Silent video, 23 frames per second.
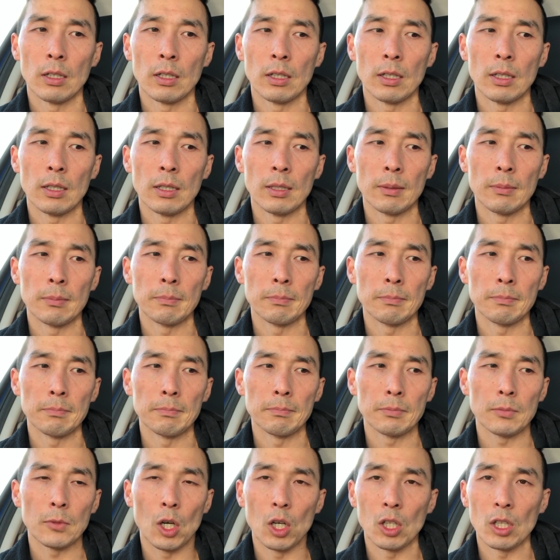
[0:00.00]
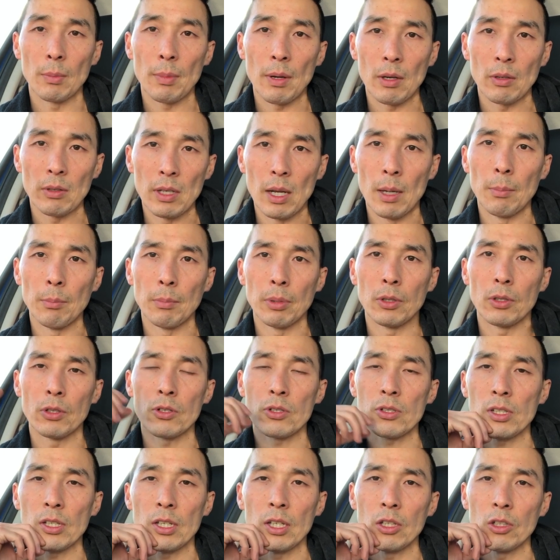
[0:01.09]
um, all about
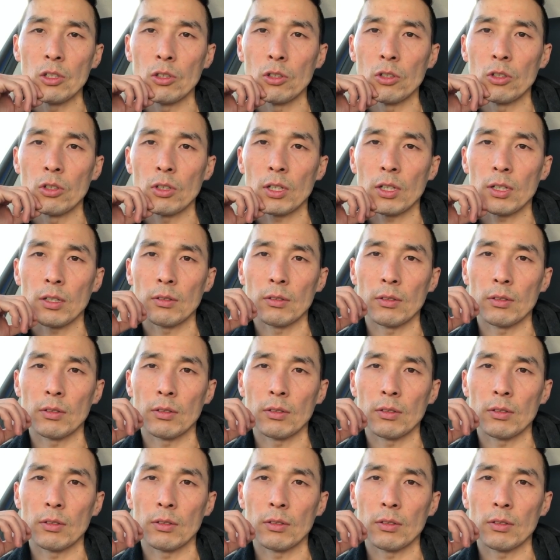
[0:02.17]
numbers and you're